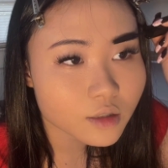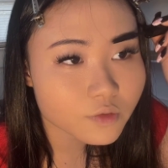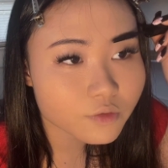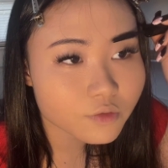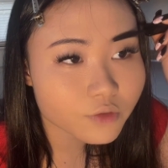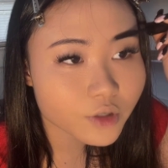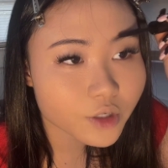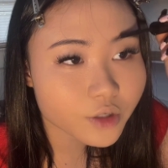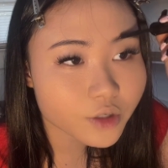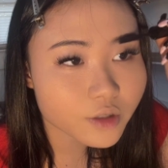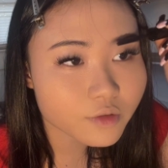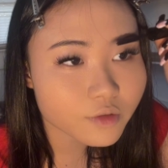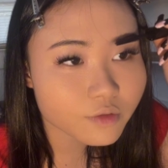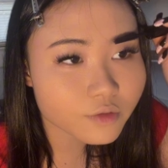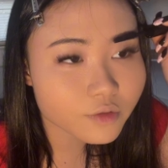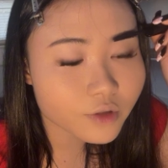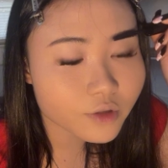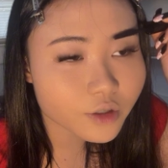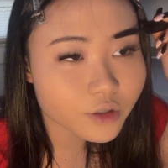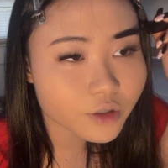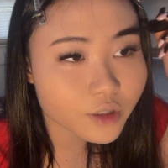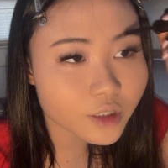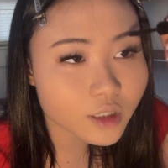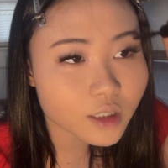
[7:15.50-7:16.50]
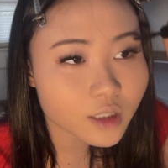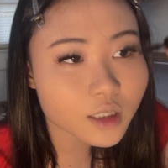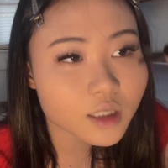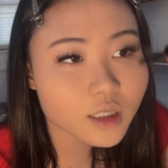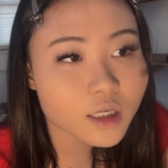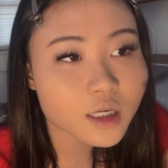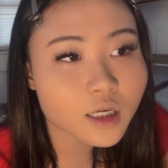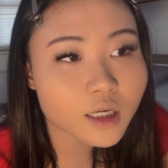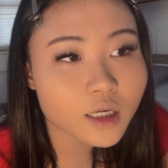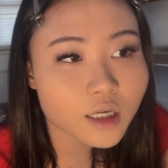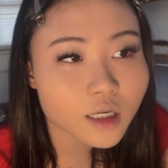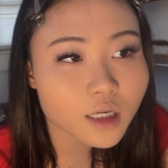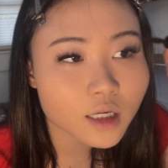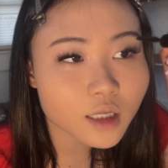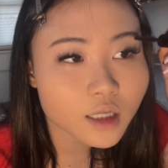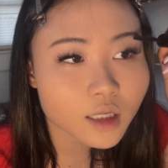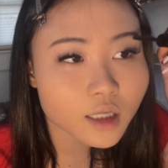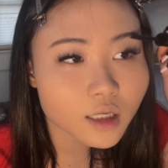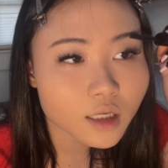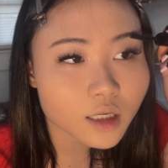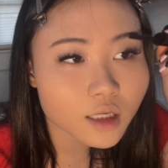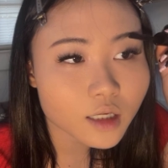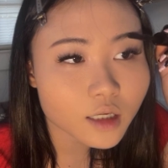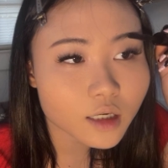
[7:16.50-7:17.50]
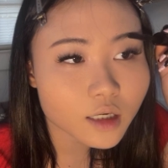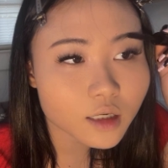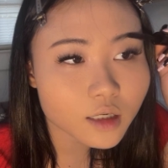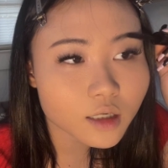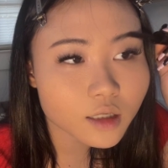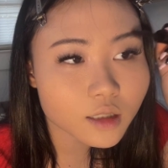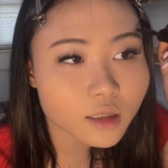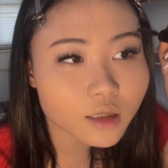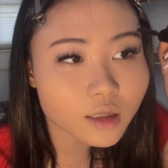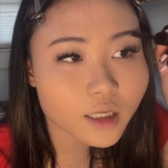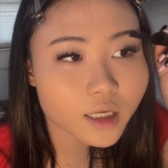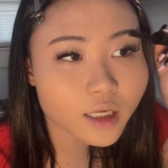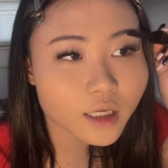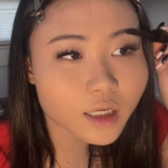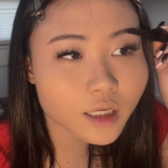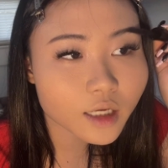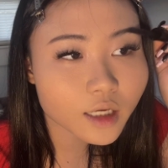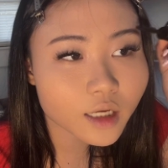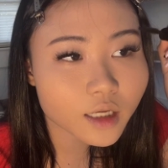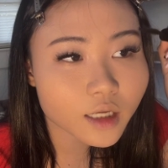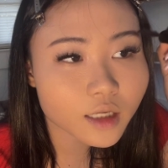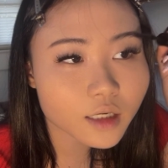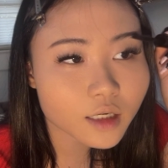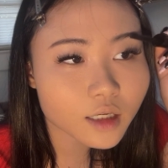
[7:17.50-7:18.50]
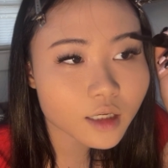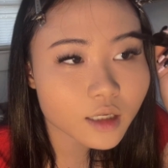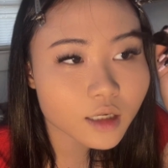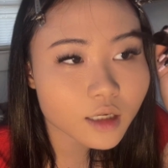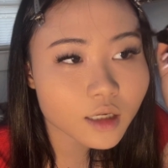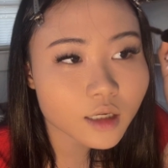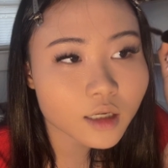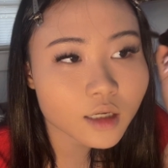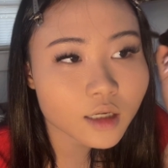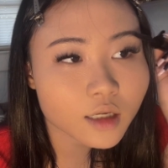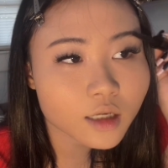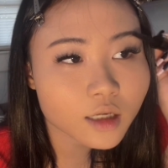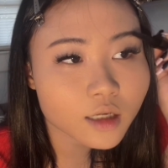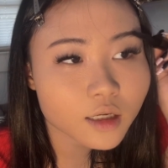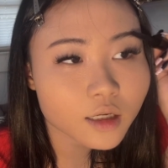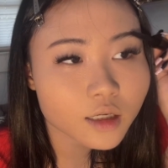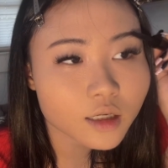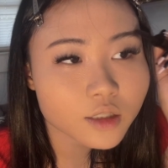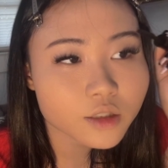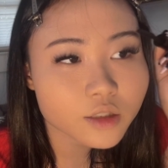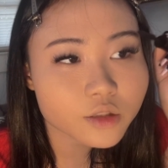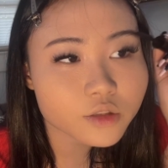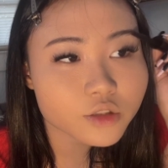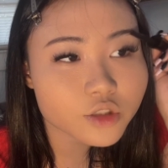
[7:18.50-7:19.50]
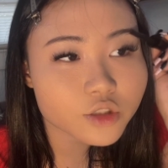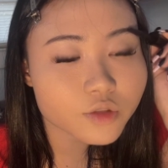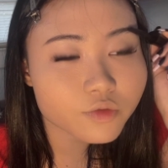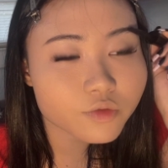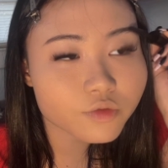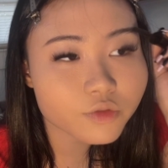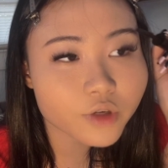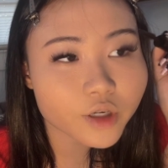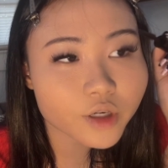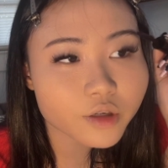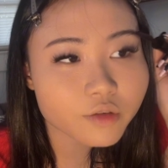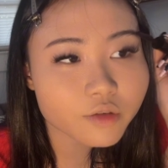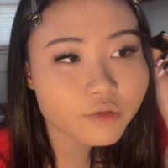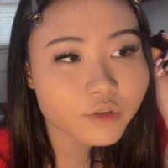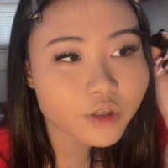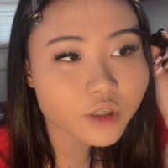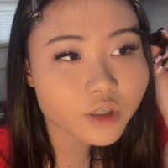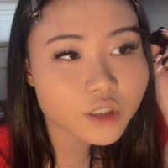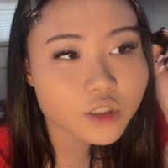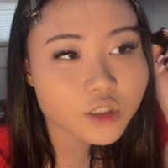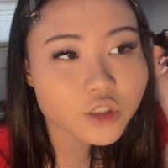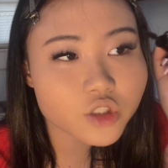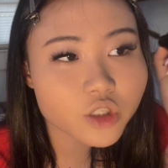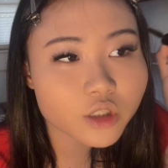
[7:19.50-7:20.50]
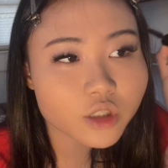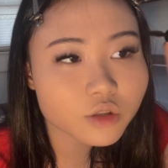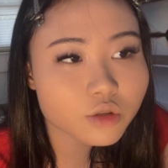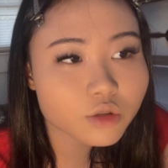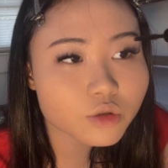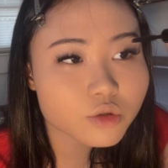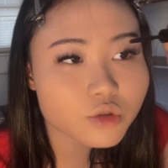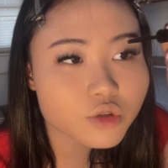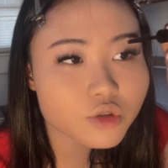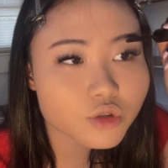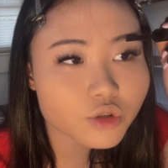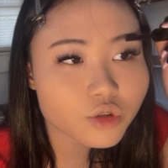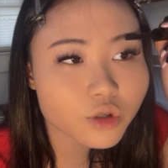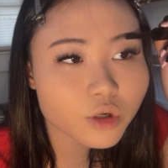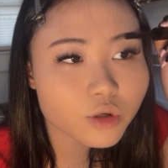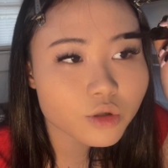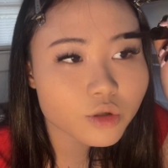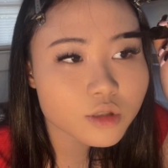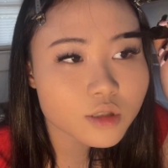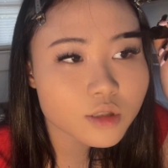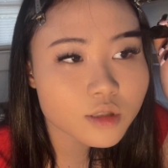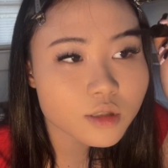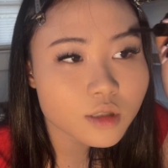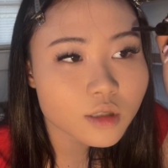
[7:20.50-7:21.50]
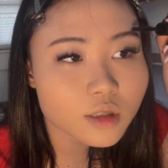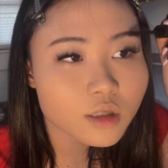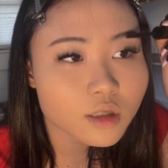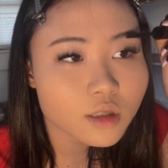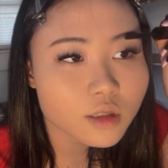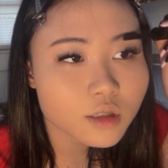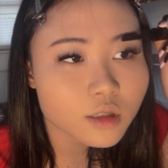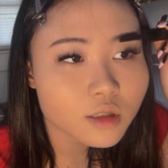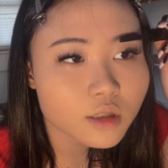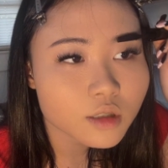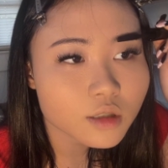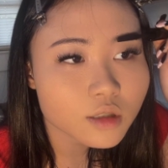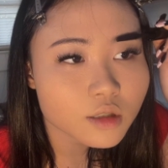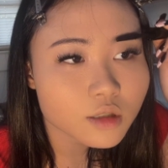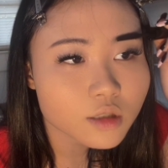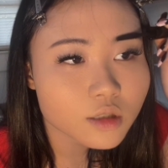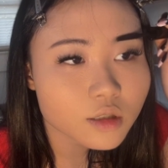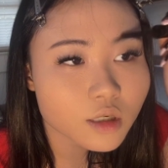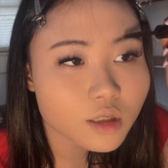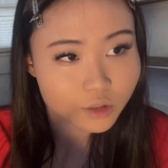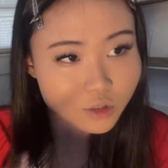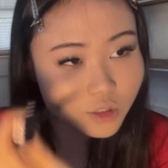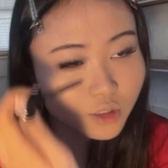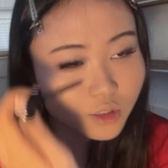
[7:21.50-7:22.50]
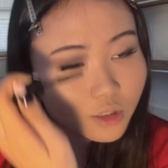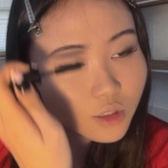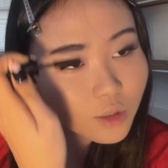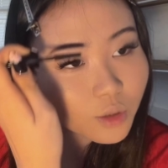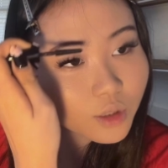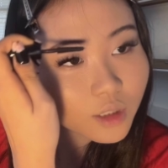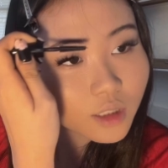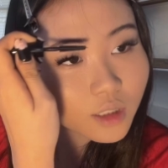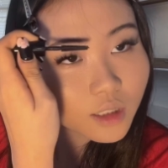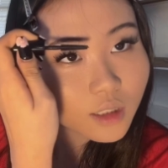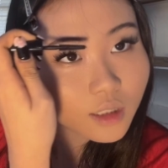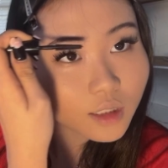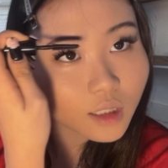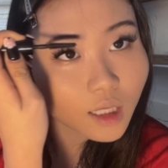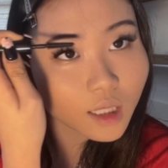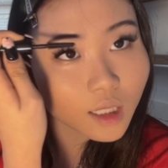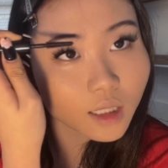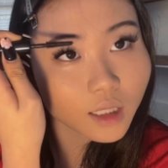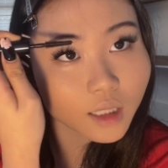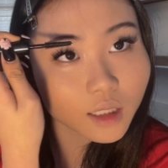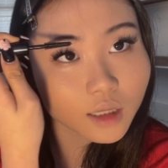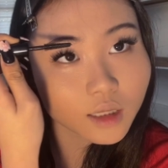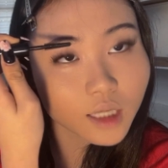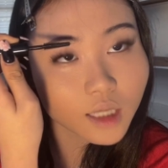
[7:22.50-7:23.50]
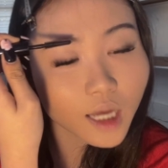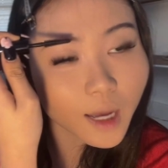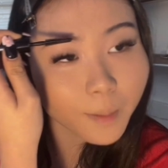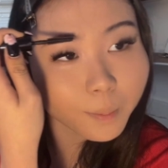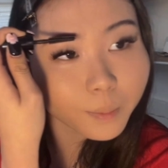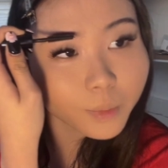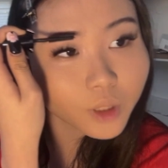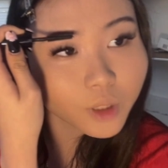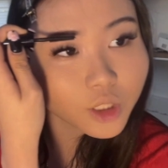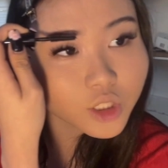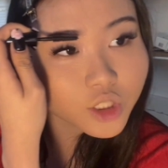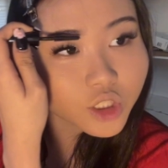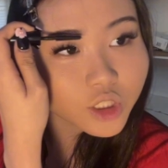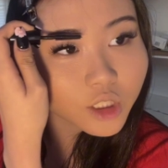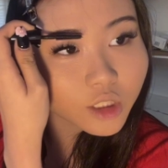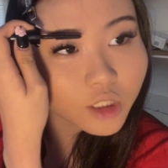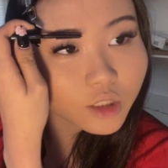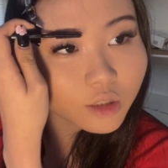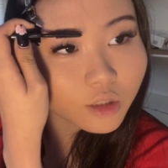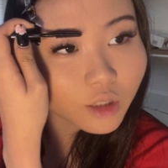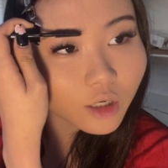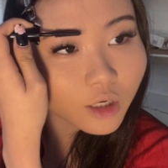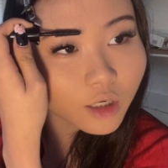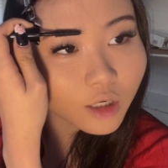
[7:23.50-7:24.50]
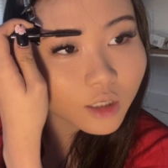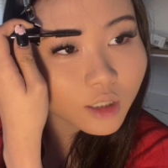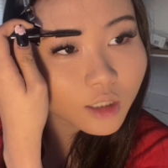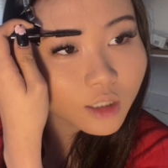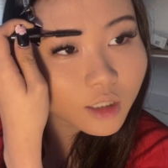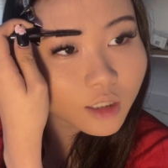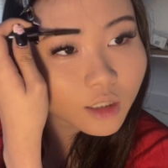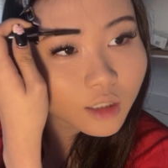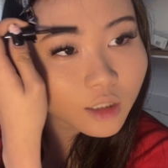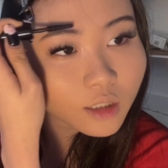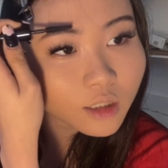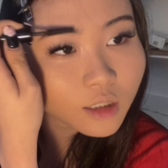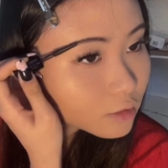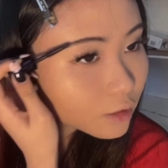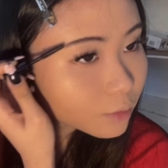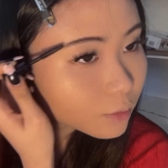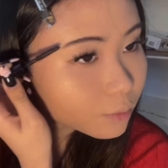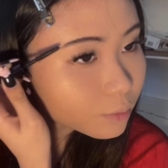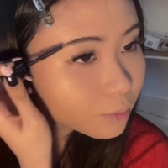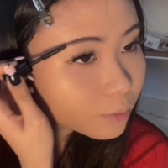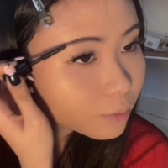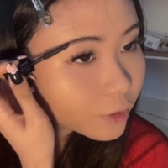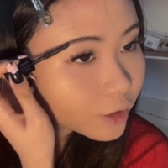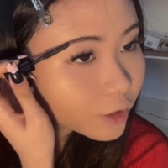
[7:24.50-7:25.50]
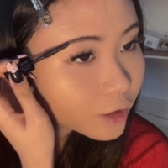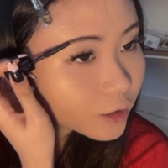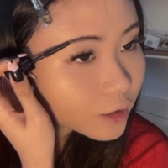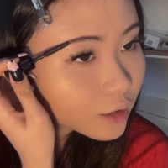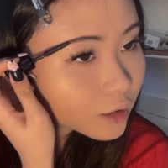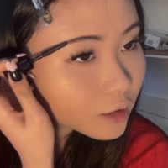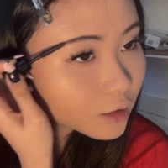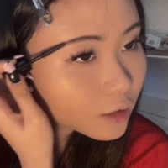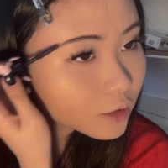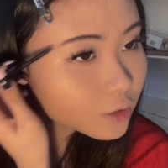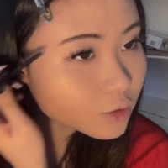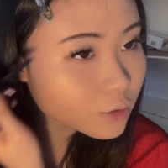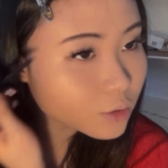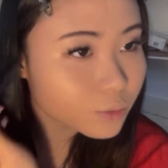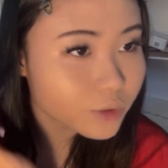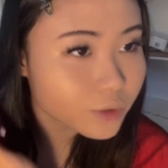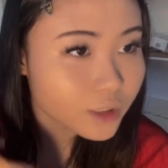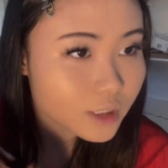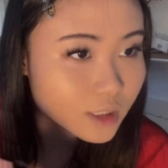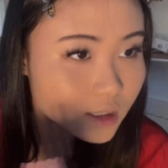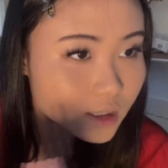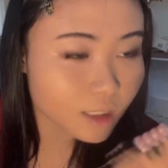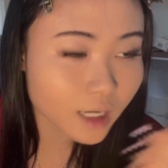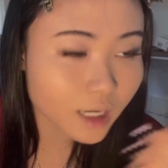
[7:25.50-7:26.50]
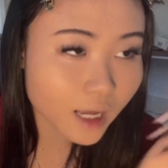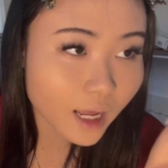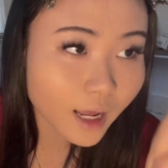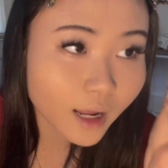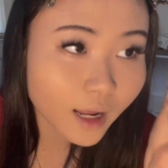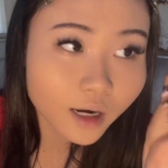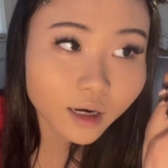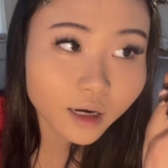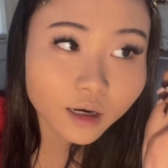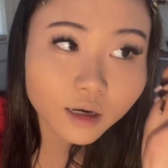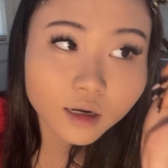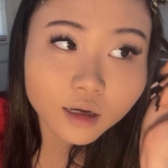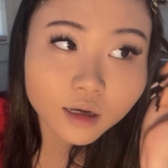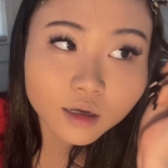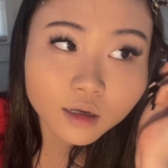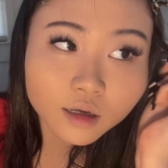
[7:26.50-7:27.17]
very light-handed, very gentle strokes, just so you can get like that bushy look, and I work it towards the end.